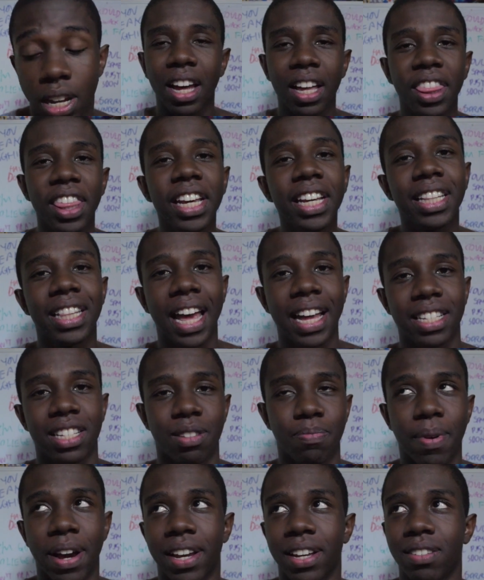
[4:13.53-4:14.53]
I think
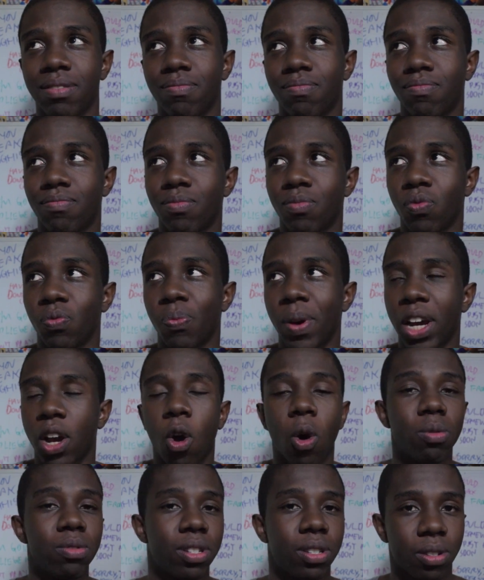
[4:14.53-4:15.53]
that's my
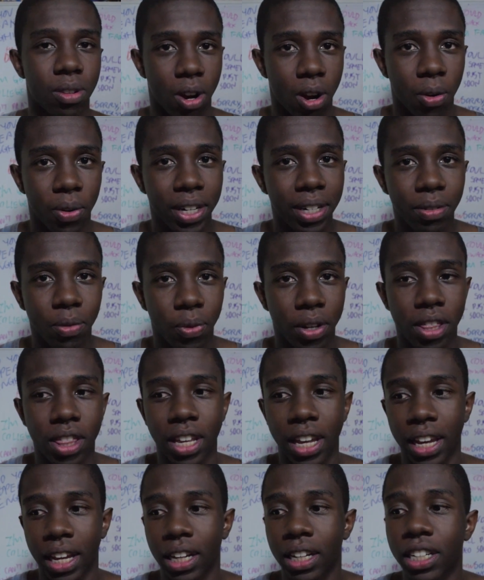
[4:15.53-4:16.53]
whole story
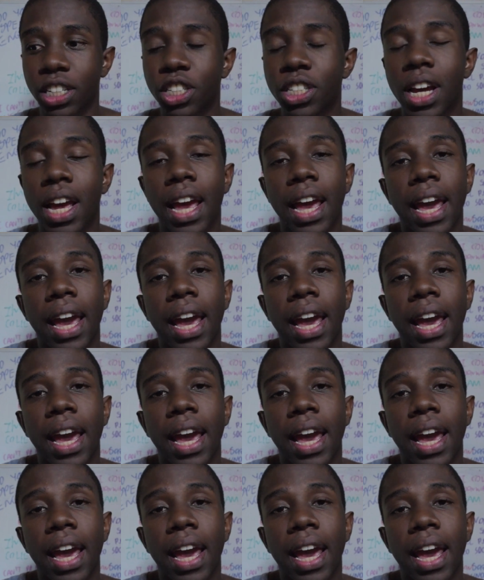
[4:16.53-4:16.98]
with English.